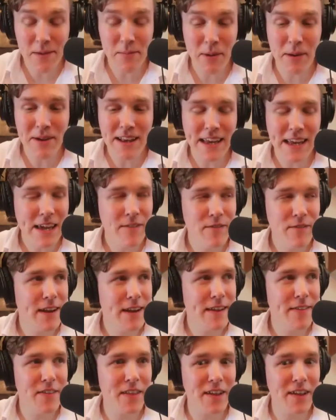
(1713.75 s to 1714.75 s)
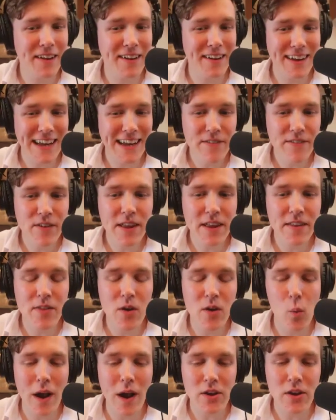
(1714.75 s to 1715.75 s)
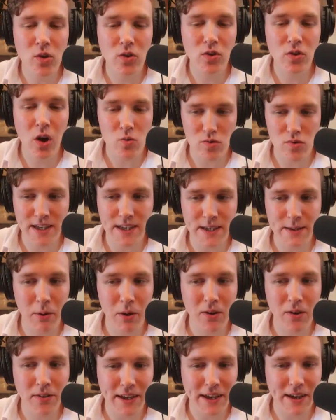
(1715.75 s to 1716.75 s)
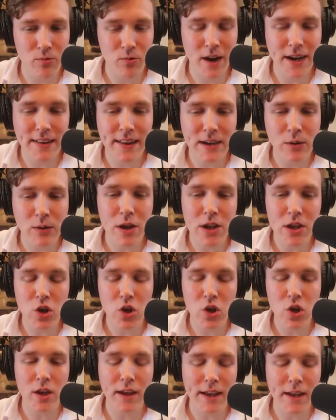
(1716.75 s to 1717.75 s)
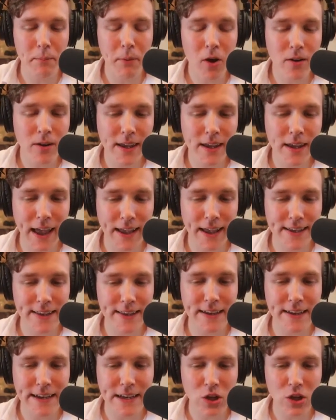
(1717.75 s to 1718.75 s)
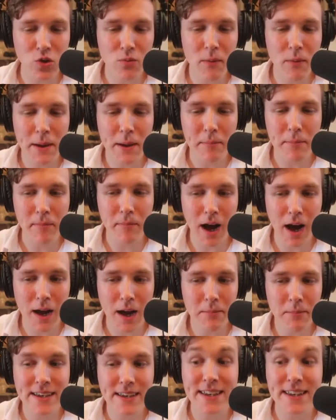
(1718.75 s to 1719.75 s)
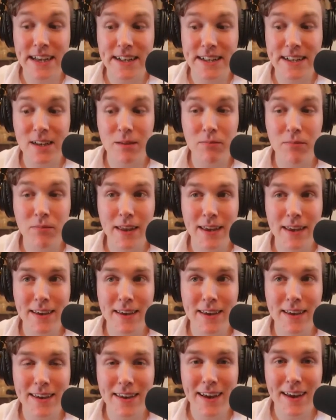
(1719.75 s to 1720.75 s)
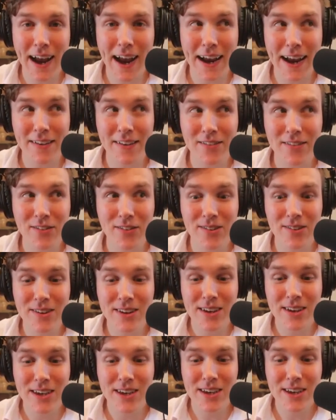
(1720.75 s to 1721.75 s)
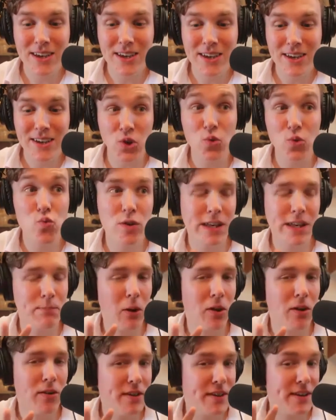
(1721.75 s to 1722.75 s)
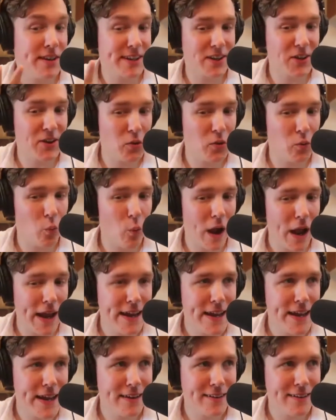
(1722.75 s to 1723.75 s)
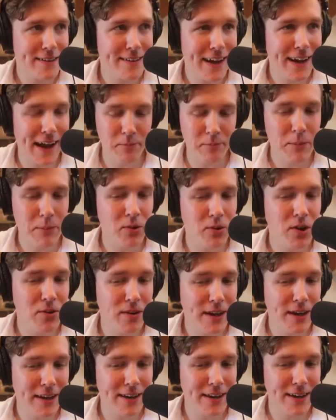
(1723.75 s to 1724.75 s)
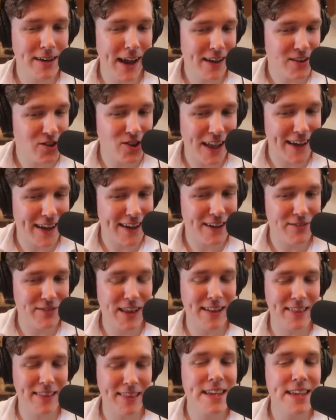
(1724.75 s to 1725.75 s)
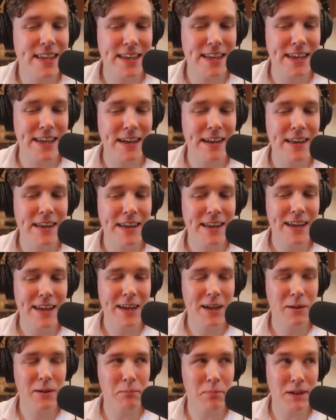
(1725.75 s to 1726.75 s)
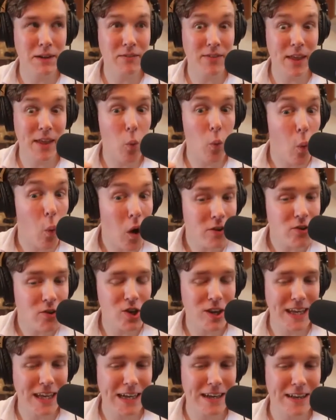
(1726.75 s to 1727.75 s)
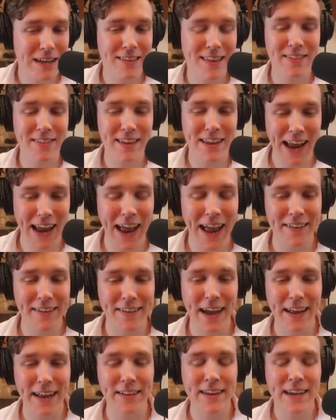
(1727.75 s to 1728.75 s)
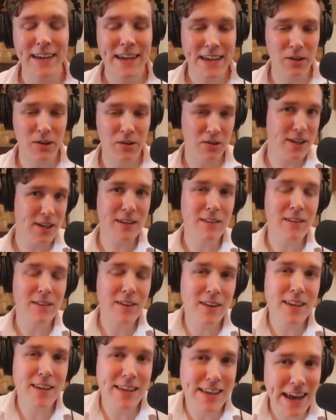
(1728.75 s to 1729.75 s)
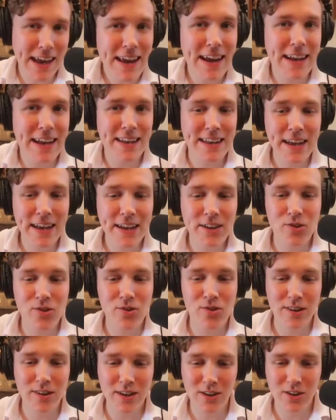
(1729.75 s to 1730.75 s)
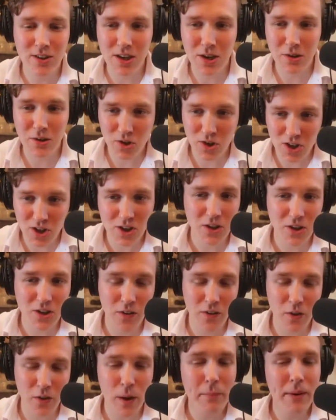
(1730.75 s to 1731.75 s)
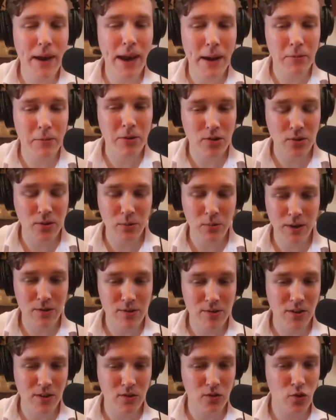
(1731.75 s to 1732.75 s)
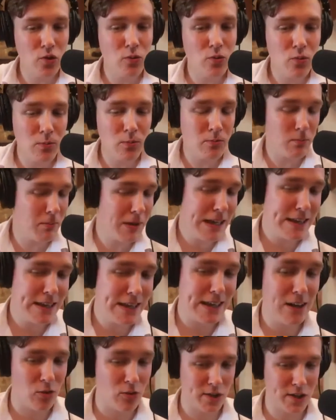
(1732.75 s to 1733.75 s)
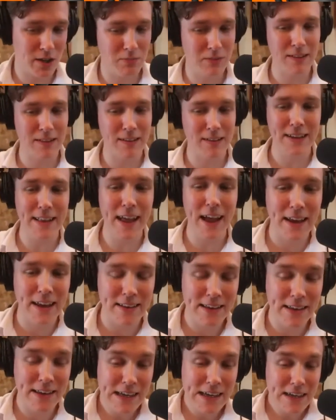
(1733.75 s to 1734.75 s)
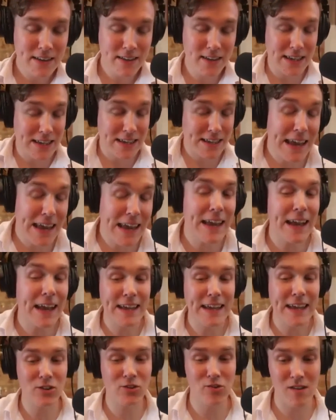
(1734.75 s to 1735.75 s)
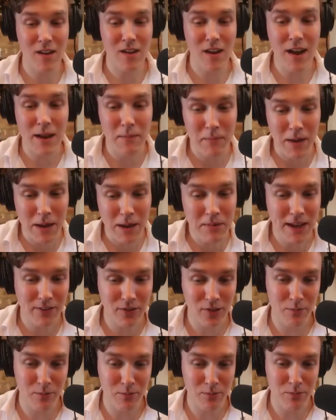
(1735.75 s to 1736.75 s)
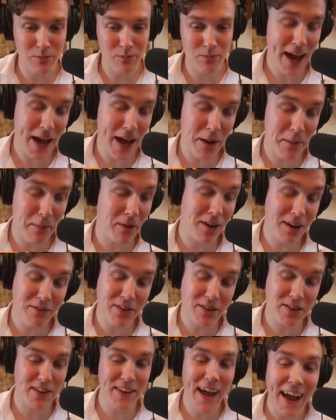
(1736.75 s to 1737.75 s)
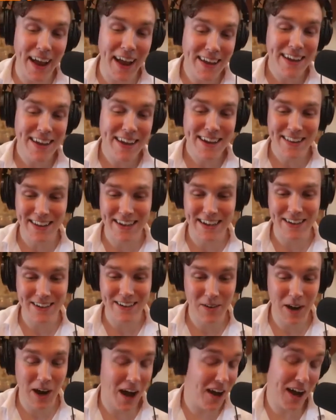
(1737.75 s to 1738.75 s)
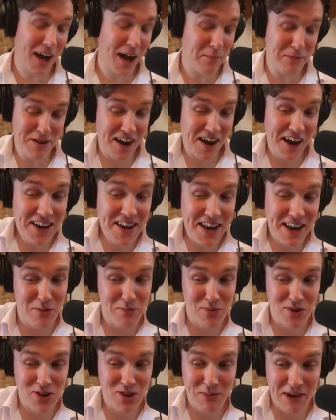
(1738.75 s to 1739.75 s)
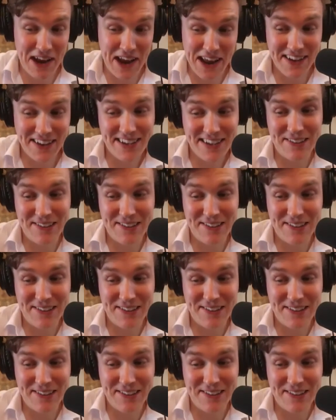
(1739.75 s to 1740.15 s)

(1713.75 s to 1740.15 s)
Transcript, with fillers: I mean, even in the, when you're not responding, right? Like when in a podcast, like I might say something and you respond in a certain way, and people don't catch that if they're listening. But if they're watching, then they can. And, you know, it doesn't take anything extra to, you know, just turn on the webcam and do it when you're in a Zoom meeting or something like that. It doesn't take any extra time. Maybe you have to brush your hair. But other than that, like, I mean, I never brush my hair.